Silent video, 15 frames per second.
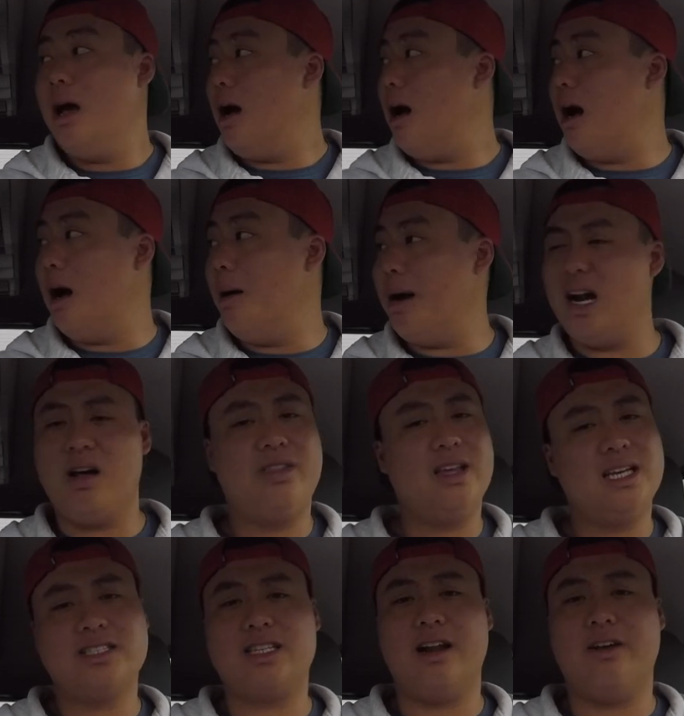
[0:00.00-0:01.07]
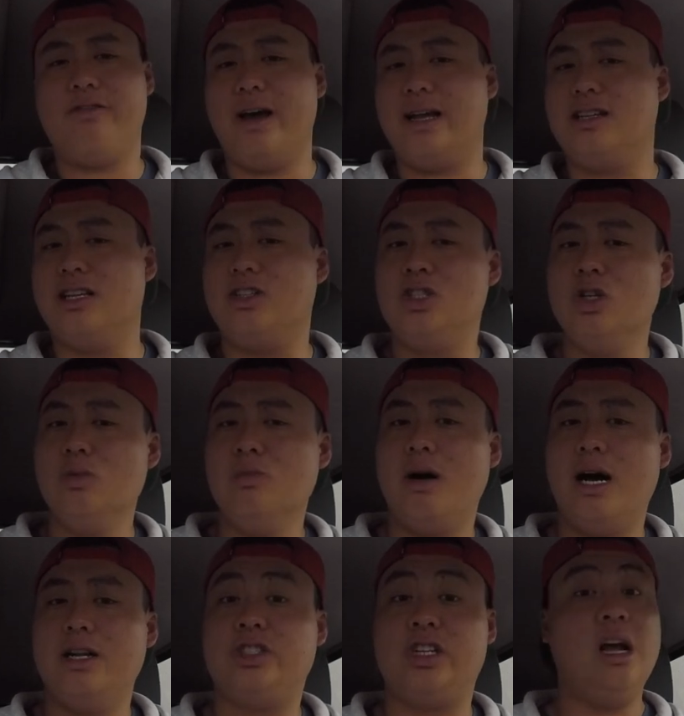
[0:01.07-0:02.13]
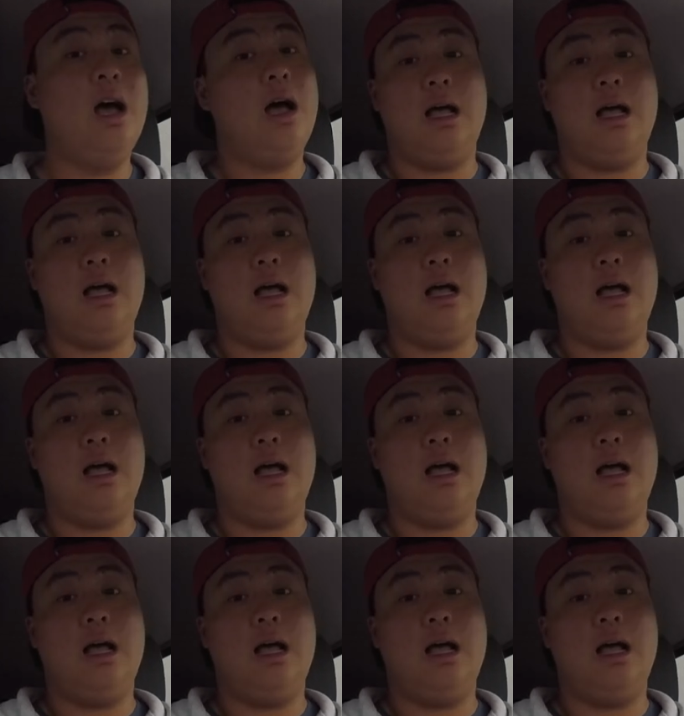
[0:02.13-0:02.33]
um, i don't think it's gonna affect it too much